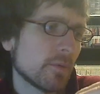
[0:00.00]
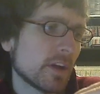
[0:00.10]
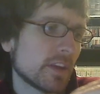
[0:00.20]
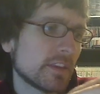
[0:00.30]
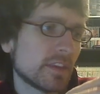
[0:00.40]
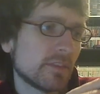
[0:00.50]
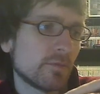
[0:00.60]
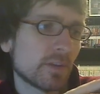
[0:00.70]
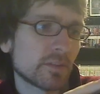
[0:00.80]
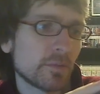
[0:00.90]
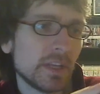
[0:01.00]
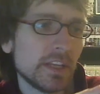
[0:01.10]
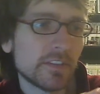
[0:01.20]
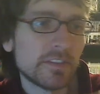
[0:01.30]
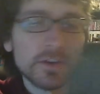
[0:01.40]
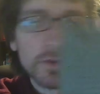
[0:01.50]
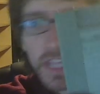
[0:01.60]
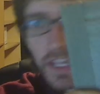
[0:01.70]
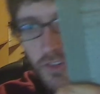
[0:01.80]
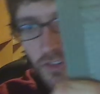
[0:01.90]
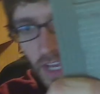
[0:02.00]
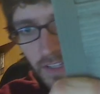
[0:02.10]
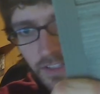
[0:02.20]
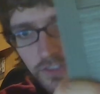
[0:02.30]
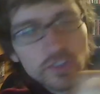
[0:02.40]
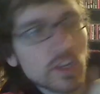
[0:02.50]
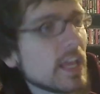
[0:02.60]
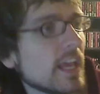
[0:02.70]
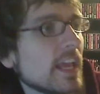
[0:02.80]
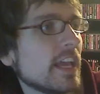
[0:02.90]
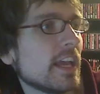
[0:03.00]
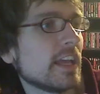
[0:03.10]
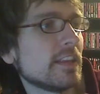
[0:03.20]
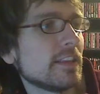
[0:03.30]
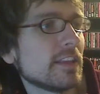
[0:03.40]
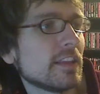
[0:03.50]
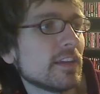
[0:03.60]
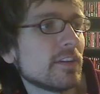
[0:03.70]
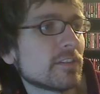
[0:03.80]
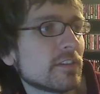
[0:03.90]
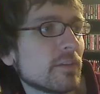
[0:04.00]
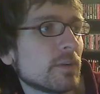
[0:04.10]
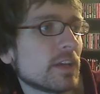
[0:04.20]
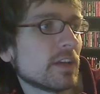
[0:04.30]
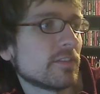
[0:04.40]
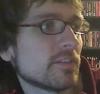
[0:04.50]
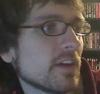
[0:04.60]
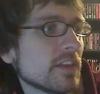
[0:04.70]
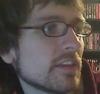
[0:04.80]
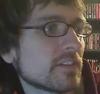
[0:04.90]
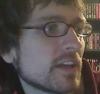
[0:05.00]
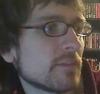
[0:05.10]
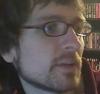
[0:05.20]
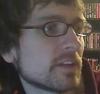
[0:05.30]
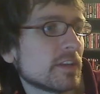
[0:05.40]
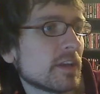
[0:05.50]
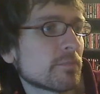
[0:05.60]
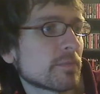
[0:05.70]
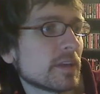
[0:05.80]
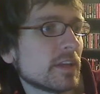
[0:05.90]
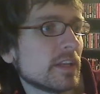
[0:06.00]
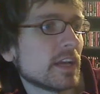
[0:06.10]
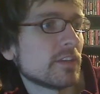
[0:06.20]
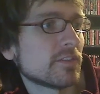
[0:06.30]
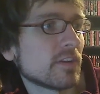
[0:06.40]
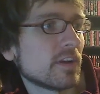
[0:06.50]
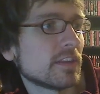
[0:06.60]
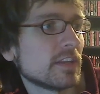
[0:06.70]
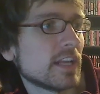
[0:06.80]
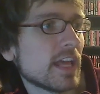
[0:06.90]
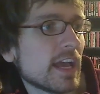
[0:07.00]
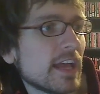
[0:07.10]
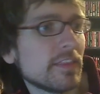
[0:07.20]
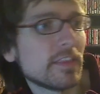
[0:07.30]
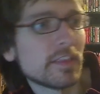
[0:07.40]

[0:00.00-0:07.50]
we got WrestleMania Steel Cage Challenge. And here's when I saw this, I picked it up and I saw that it had the